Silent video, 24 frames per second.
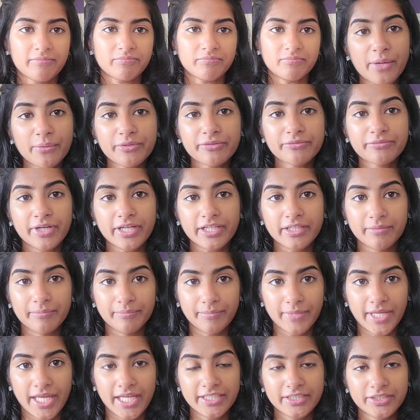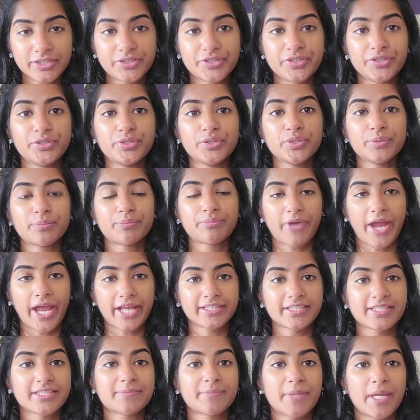I would recommend to do
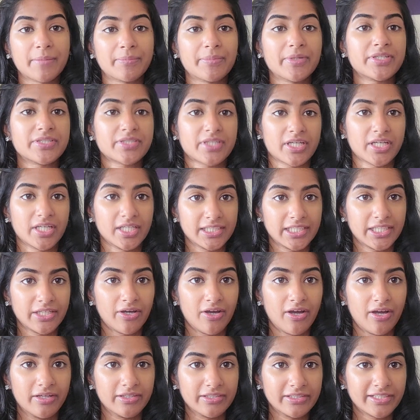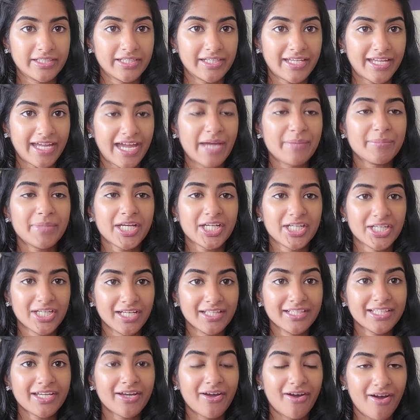practice papers early on. And by
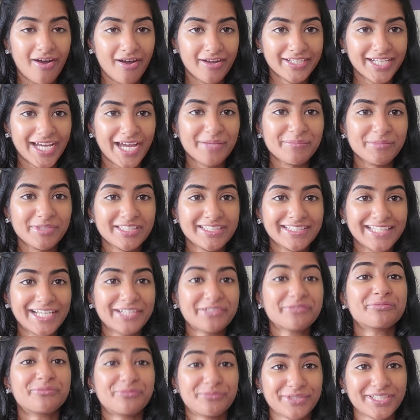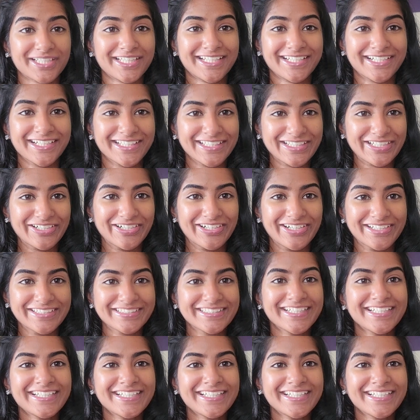early on, I mean like really early on.